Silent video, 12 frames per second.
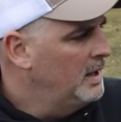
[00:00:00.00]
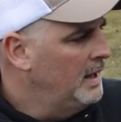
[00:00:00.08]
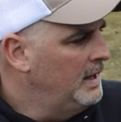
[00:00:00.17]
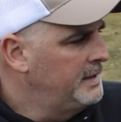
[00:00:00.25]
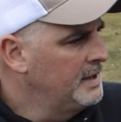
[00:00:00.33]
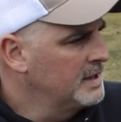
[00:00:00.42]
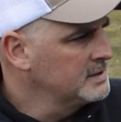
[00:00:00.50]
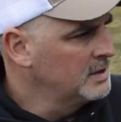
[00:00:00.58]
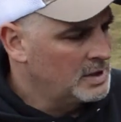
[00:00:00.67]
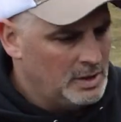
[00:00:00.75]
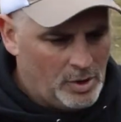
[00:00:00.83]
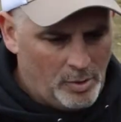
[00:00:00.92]
it does
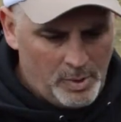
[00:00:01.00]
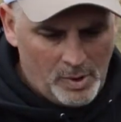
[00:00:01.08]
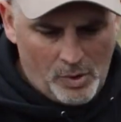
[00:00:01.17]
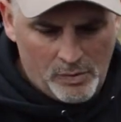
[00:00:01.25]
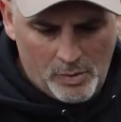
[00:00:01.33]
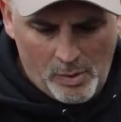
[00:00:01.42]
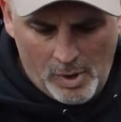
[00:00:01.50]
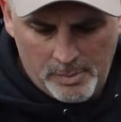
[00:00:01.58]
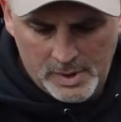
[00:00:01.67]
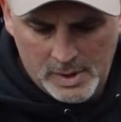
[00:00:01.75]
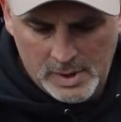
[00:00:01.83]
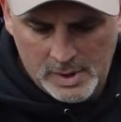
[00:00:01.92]
look a little bit
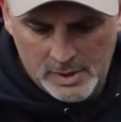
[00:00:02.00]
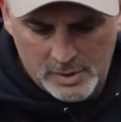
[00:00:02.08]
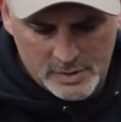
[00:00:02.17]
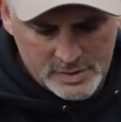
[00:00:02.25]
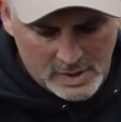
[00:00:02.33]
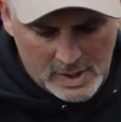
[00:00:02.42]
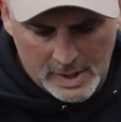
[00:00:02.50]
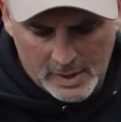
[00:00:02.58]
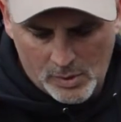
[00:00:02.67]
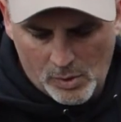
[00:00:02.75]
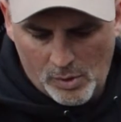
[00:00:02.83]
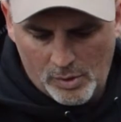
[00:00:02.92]
overwhelming. There's a lot of
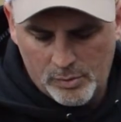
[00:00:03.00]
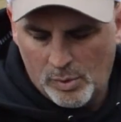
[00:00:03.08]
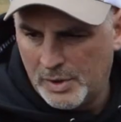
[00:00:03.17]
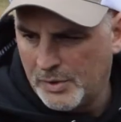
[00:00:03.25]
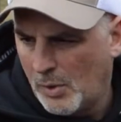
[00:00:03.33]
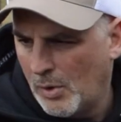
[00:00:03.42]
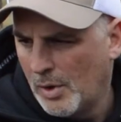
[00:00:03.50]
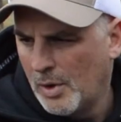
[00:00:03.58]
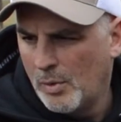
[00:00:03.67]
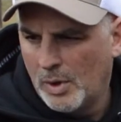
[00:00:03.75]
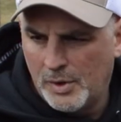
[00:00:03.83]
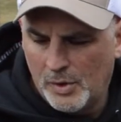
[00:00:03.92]
cords, what to
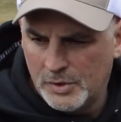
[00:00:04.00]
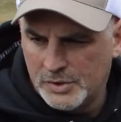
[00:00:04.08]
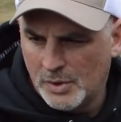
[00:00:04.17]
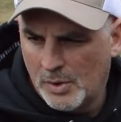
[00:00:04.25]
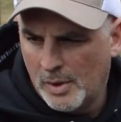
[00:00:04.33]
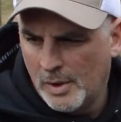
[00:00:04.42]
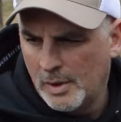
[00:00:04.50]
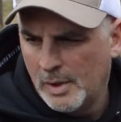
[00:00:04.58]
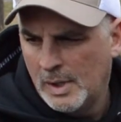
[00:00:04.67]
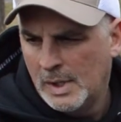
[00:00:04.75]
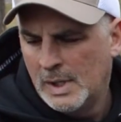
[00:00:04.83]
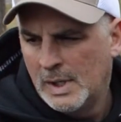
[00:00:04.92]
order, what don't you order.
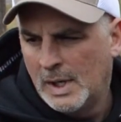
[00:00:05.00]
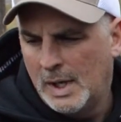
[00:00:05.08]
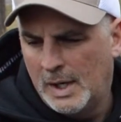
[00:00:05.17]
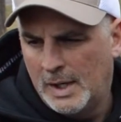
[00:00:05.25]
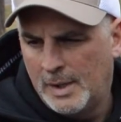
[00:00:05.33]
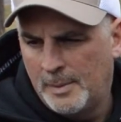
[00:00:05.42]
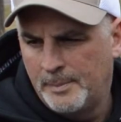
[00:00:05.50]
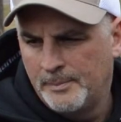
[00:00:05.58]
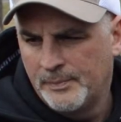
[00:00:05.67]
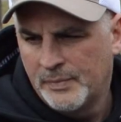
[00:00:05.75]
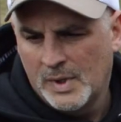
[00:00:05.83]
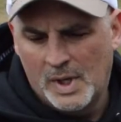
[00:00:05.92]

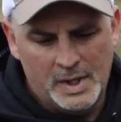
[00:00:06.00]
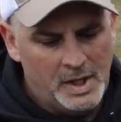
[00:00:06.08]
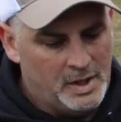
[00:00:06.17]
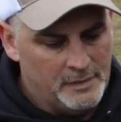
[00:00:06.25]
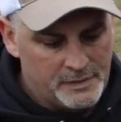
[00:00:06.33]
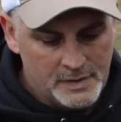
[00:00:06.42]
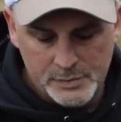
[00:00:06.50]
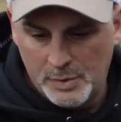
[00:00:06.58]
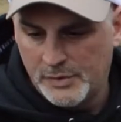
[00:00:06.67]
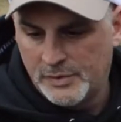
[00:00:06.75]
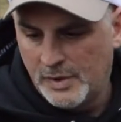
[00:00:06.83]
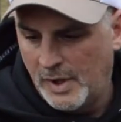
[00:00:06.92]
Again,
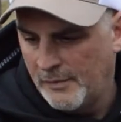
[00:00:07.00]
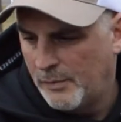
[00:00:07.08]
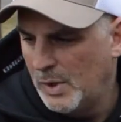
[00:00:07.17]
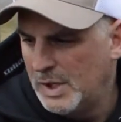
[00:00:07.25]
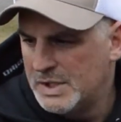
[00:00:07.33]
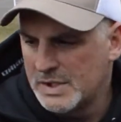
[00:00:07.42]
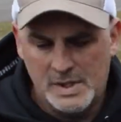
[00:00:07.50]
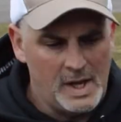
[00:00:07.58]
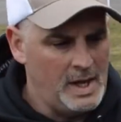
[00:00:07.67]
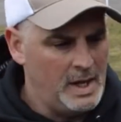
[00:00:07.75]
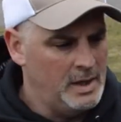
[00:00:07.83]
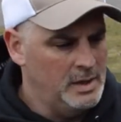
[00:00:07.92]
if we just
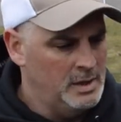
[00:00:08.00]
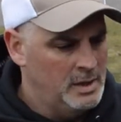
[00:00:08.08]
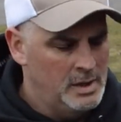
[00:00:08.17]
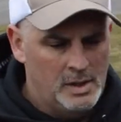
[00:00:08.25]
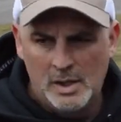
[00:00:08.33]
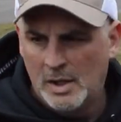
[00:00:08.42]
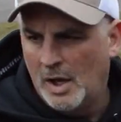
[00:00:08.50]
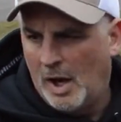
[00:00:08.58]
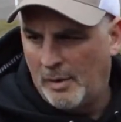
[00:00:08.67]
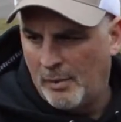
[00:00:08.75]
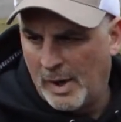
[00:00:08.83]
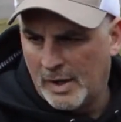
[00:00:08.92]
had
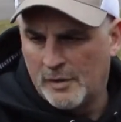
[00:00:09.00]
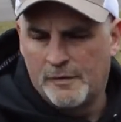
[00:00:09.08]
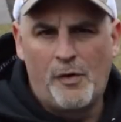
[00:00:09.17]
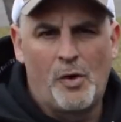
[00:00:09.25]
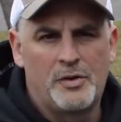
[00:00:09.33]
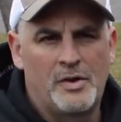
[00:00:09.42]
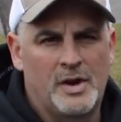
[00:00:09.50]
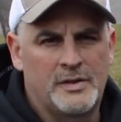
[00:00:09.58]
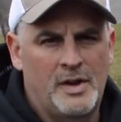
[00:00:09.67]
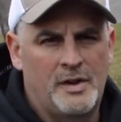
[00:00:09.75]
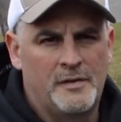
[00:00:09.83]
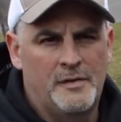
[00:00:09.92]
a regular
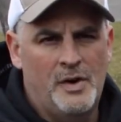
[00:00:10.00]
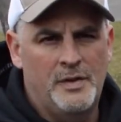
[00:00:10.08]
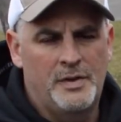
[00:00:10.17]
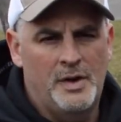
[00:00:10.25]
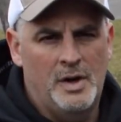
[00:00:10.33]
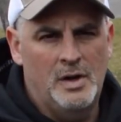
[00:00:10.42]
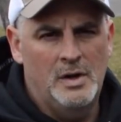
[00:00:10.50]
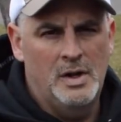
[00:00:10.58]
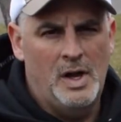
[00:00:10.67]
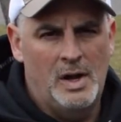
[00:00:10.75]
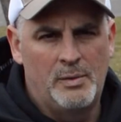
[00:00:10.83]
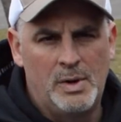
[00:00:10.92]
Fortrex on the front there
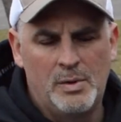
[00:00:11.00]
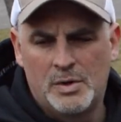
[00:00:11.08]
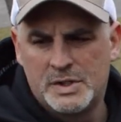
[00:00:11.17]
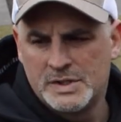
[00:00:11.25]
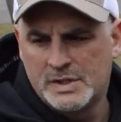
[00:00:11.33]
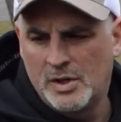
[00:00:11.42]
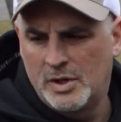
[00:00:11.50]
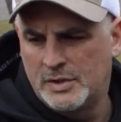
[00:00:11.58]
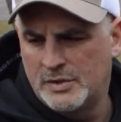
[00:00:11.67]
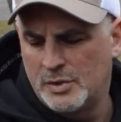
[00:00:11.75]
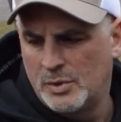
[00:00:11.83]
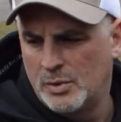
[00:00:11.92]
and we were just going
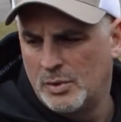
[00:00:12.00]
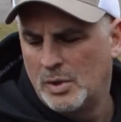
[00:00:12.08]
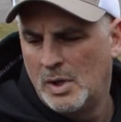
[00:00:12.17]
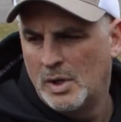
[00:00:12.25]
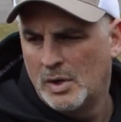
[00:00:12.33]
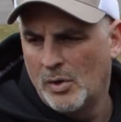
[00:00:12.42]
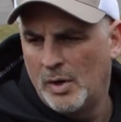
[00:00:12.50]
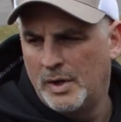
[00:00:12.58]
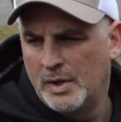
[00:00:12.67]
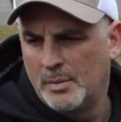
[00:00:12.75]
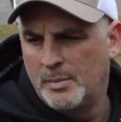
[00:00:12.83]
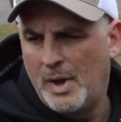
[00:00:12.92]
to
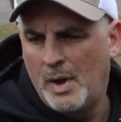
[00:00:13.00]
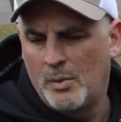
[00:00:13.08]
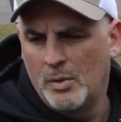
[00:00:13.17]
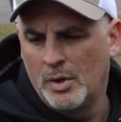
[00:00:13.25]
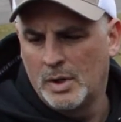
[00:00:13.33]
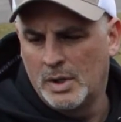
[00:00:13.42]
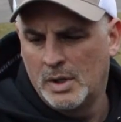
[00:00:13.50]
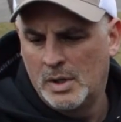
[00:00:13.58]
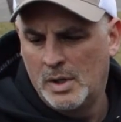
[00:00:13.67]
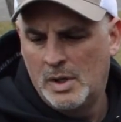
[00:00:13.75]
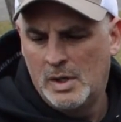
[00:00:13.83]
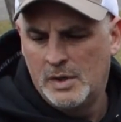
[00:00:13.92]
network
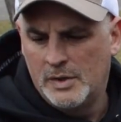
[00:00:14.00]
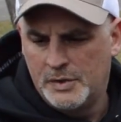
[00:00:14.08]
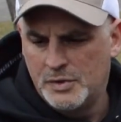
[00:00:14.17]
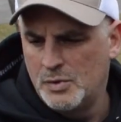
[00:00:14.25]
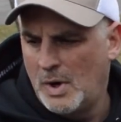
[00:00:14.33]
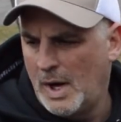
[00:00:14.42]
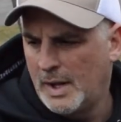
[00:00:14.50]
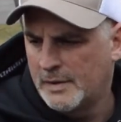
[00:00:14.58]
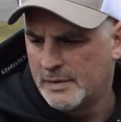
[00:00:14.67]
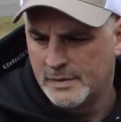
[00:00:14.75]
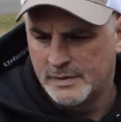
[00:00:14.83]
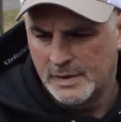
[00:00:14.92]
the two Onixes